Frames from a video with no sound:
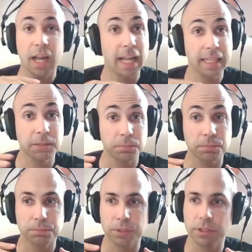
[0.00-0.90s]
and then a
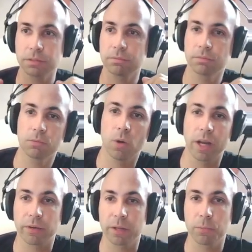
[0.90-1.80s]
printed
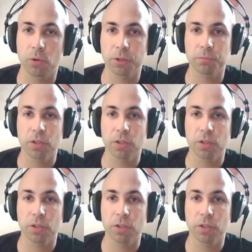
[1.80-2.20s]
wiring board.